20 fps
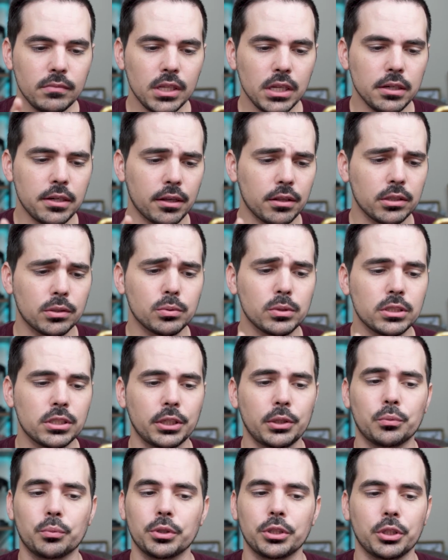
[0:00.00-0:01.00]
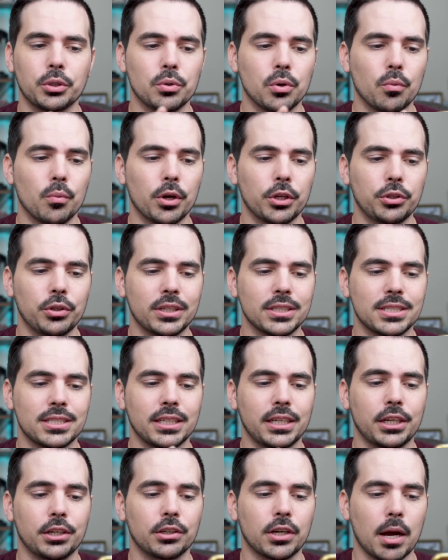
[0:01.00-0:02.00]
Now this one's a really cool one. You can
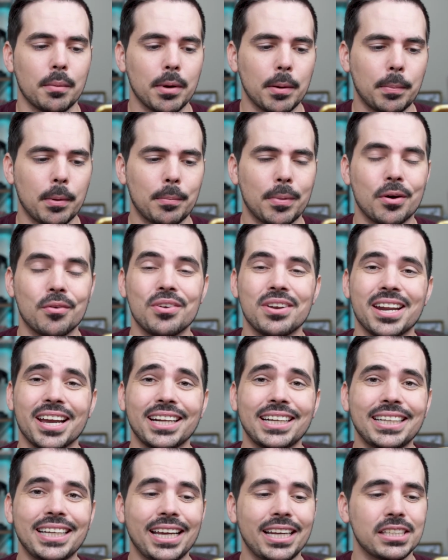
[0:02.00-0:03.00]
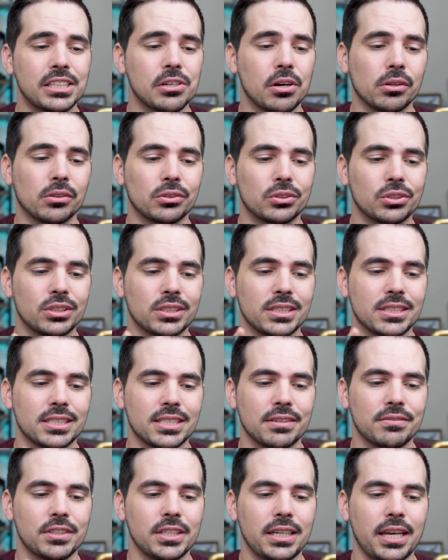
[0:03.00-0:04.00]
see here I'm up about
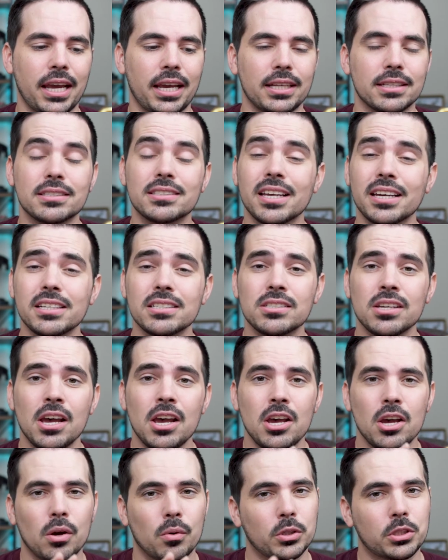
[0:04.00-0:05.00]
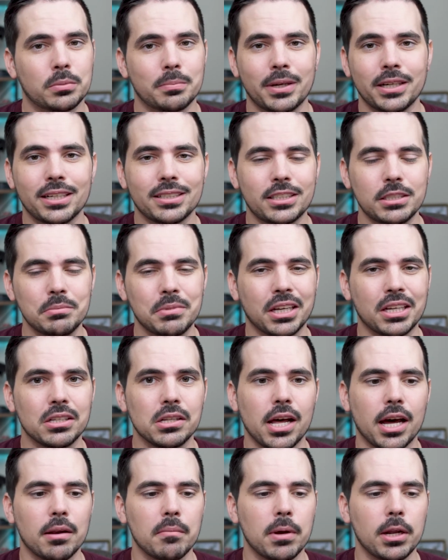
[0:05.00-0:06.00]
$98.78, which might not seem like a
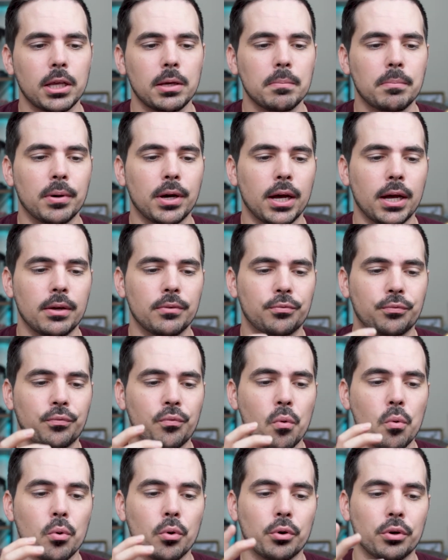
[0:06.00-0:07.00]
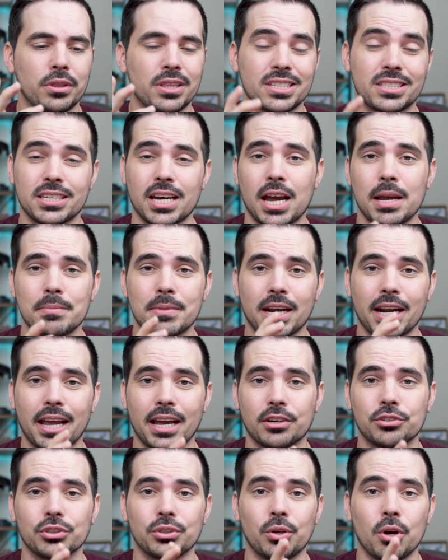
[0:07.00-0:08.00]
lot of money, but for the time that I
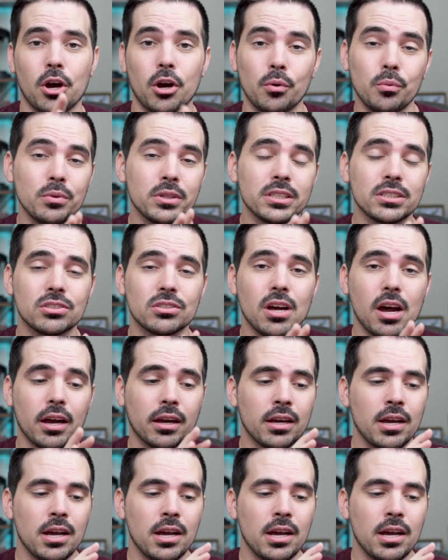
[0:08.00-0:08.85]
actually own the stock,